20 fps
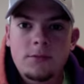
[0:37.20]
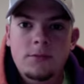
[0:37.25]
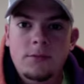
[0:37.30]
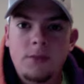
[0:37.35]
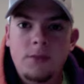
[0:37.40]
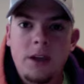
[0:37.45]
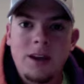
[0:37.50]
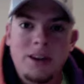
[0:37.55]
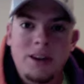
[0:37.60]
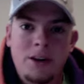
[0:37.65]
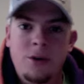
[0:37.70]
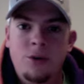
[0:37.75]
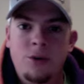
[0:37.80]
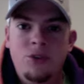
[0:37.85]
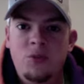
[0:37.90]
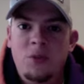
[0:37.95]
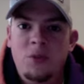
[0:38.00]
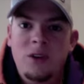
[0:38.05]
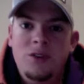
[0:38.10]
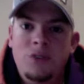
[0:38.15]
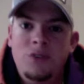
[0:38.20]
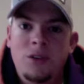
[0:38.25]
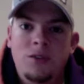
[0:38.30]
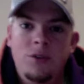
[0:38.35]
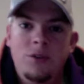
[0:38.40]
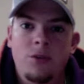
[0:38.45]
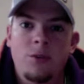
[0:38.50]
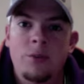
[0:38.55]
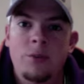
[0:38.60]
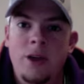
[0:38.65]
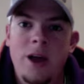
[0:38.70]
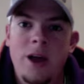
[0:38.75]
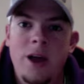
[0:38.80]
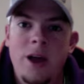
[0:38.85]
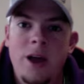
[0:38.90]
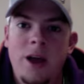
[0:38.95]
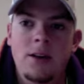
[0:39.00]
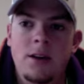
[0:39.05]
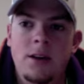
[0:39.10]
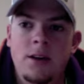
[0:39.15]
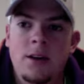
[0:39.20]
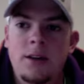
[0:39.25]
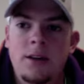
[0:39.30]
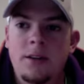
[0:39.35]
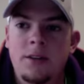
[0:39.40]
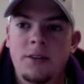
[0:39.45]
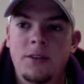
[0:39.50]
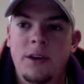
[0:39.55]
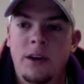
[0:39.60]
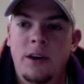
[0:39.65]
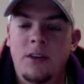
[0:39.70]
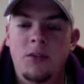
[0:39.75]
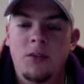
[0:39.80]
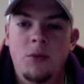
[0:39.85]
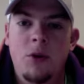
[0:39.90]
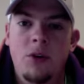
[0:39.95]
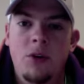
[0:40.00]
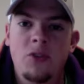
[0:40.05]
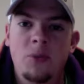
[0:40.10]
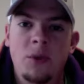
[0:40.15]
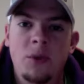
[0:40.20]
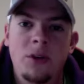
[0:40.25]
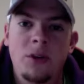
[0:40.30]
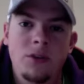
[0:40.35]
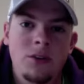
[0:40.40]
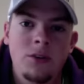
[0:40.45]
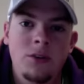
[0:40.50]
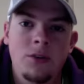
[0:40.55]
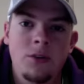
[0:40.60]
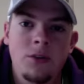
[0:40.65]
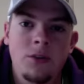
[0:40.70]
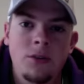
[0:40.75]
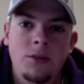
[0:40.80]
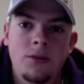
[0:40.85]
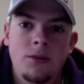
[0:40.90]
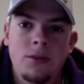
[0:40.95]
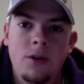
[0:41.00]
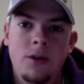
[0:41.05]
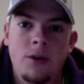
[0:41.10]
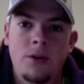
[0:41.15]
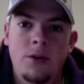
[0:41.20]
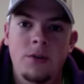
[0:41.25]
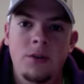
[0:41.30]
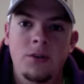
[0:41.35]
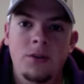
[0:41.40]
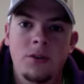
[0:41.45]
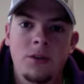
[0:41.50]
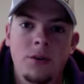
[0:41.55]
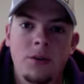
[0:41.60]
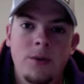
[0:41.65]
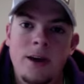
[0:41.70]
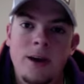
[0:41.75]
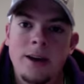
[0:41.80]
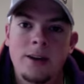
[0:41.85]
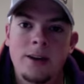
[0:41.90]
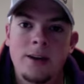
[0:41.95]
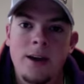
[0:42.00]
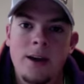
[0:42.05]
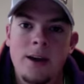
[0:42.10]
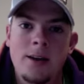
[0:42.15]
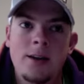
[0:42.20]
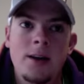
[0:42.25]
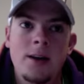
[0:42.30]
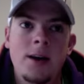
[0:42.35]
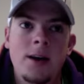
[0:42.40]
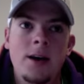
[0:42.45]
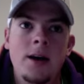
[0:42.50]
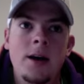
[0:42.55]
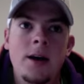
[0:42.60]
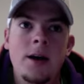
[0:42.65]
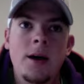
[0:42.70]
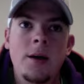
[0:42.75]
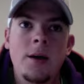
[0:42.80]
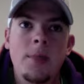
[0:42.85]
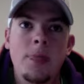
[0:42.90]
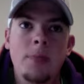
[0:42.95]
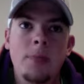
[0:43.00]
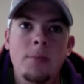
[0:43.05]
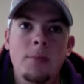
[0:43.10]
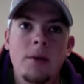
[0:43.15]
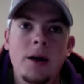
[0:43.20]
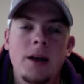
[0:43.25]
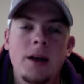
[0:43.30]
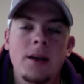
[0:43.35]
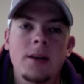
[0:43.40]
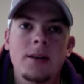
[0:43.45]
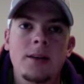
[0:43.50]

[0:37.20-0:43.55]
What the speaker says: any other species on the planet. The second smartest species on Earth is the orangutan. But